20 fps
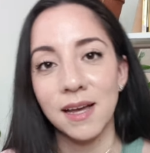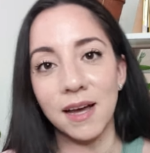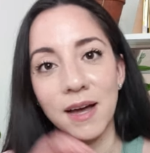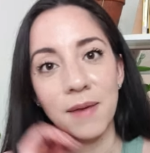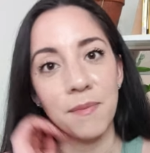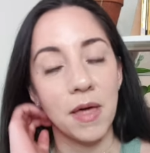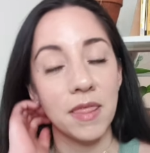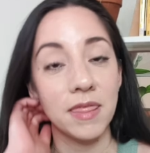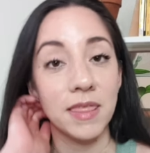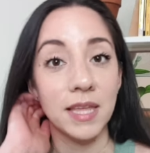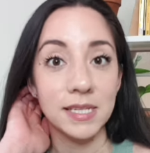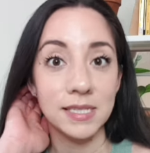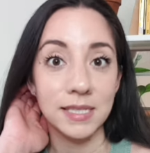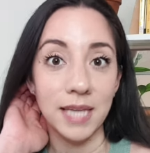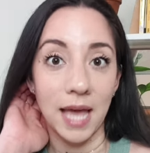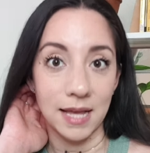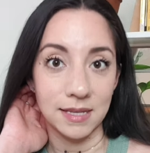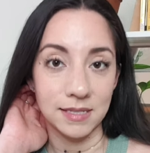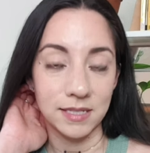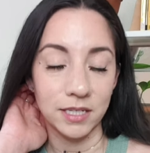Um, this
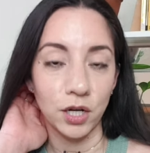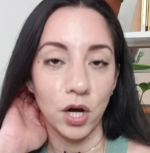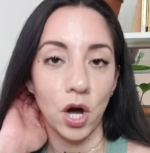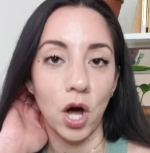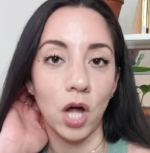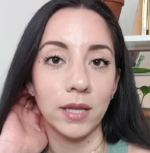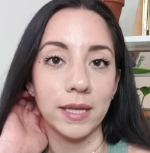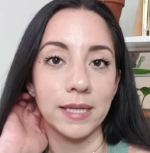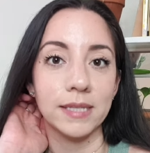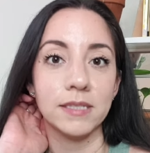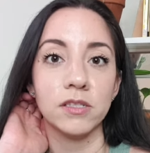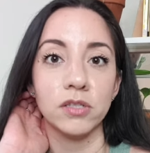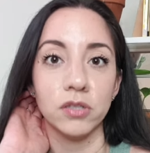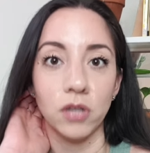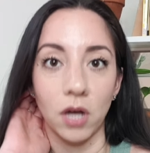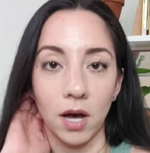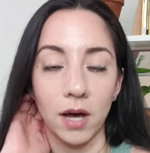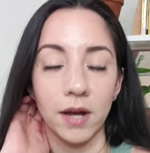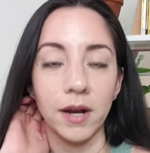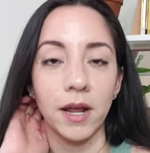casting call is
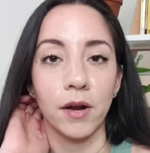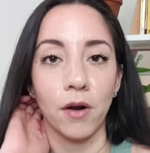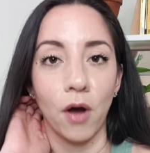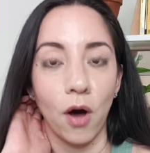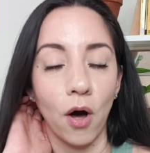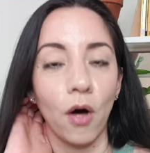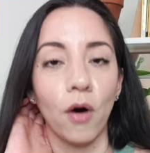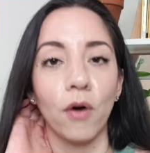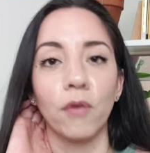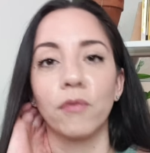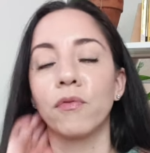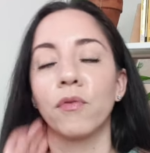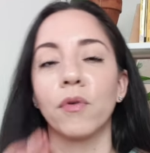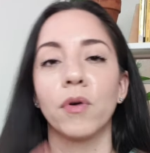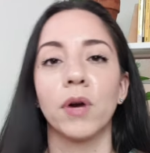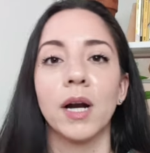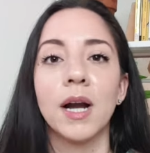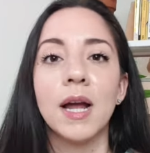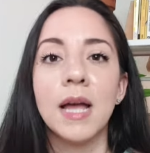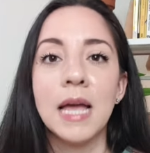not at all
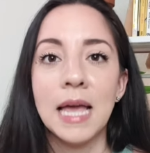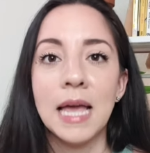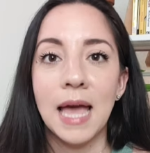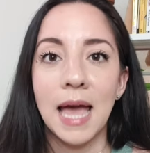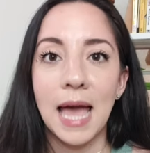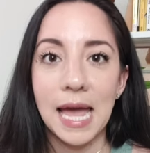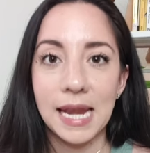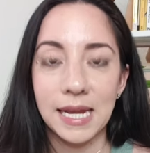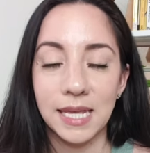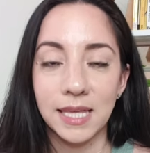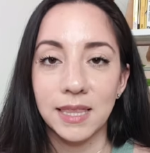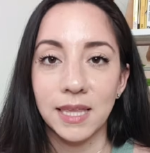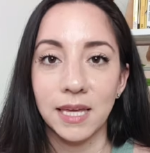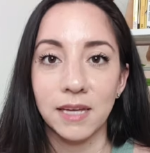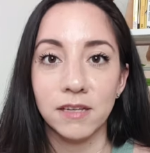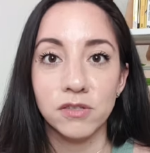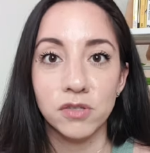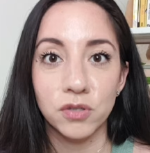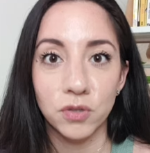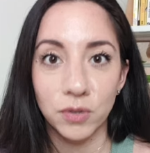for anything
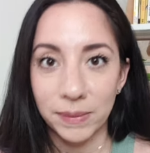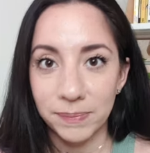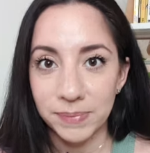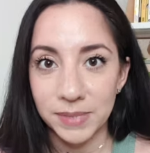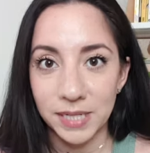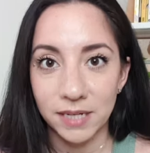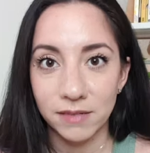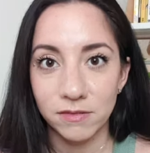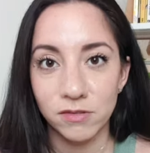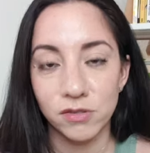scripted.